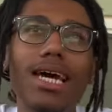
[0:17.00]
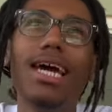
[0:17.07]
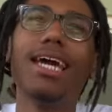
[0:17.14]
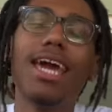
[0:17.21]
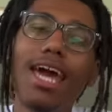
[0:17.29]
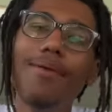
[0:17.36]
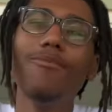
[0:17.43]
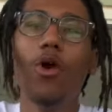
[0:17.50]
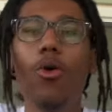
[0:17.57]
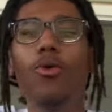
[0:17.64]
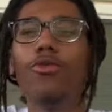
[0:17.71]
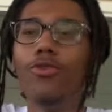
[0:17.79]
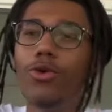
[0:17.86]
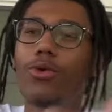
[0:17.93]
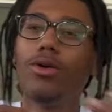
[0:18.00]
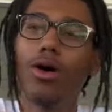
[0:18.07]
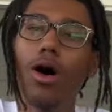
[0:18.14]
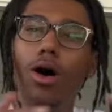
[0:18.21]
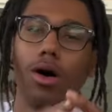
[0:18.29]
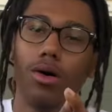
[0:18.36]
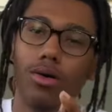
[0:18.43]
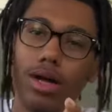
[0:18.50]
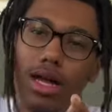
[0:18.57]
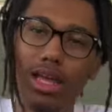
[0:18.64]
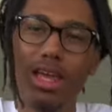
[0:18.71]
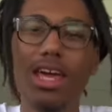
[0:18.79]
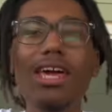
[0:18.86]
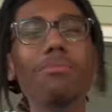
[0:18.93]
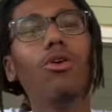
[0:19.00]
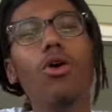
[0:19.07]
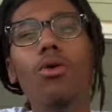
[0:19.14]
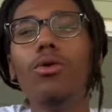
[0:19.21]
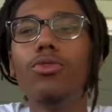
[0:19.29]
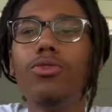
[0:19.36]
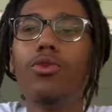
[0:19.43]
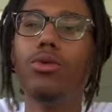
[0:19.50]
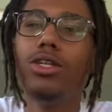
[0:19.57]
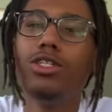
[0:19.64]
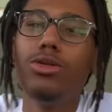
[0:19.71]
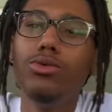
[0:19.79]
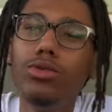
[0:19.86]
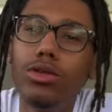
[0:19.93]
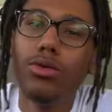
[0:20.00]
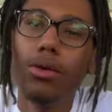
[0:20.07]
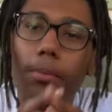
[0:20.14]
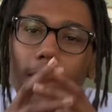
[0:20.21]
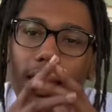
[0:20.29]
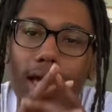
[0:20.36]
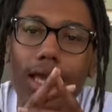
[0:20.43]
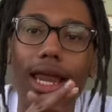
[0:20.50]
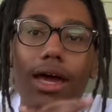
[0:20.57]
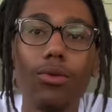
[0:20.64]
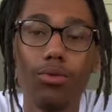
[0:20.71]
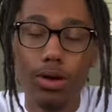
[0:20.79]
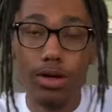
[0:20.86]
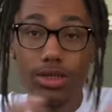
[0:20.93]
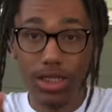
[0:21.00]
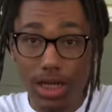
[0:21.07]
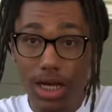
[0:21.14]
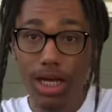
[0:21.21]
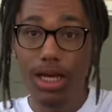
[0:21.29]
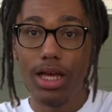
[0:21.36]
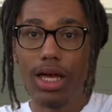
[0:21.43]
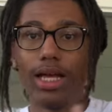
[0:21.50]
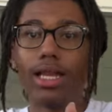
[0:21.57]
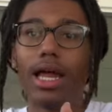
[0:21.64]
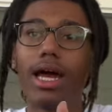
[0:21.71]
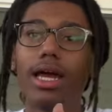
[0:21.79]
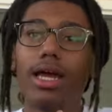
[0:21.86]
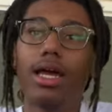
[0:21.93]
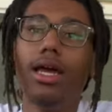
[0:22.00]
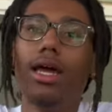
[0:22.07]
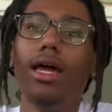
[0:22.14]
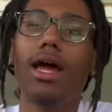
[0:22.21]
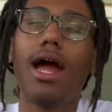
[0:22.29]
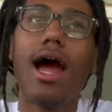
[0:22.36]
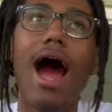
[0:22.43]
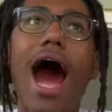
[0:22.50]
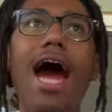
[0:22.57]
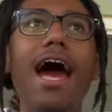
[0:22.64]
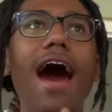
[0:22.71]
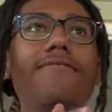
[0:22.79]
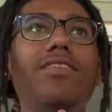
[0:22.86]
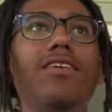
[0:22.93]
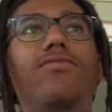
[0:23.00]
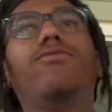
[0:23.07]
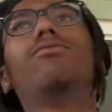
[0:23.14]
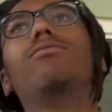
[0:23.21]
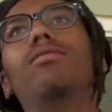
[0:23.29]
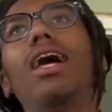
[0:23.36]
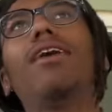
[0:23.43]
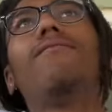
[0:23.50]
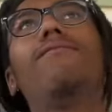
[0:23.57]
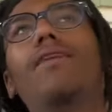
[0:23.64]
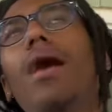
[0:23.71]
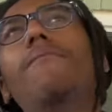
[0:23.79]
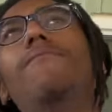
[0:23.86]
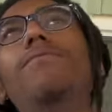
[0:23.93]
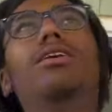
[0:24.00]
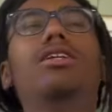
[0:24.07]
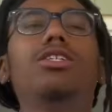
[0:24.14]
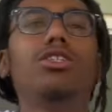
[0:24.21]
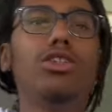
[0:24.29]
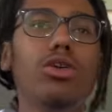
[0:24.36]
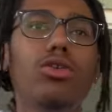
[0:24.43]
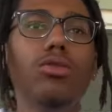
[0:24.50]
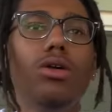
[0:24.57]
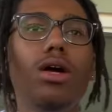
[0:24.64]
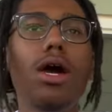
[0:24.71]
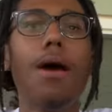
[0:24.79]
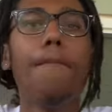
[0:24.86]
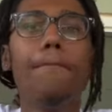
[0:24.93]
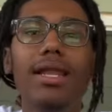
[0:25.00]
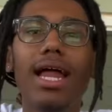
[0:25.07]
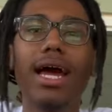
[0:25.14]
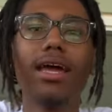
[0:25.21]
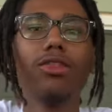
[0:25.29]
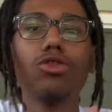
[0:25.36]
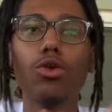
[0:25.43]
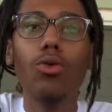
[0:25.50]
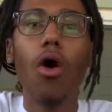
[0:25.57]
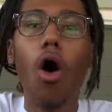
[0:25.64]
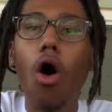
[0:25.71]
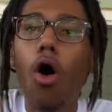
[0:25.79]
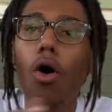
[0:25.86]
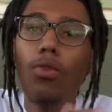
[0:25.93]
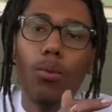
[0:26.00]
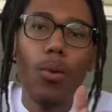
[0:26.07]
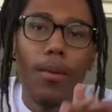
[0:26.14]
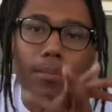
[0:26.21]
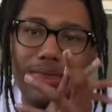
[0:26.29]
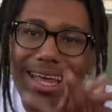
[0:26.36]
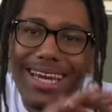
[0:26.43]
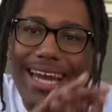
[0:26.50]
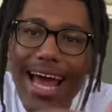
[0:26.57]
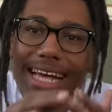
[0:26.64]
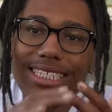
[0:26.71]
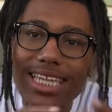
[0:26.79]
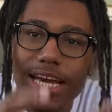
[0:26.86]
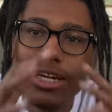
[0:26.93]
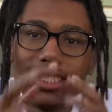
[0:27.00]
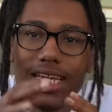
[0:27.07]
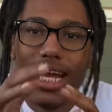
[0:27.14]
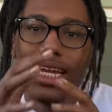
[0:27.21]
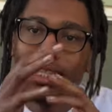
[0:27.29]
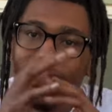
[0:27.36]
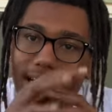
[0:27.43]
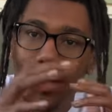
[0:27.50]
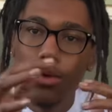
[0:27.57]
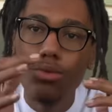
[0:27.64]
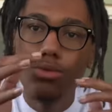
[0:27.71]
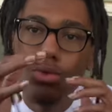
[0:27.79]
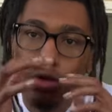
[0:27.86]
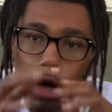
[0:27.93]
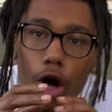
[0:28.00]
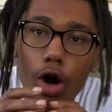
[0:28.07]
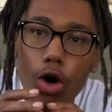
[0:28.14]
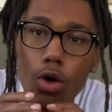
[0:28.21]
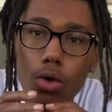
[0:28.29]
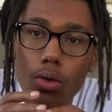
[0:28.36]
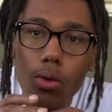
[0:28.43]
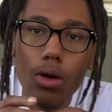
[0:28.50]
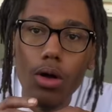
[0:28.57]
keep going through it all. Keep going through what you're doing, man. Like, real shit. Like, I have this, like, I'm feeling this too, but like, through all what the naysayers say, they don't know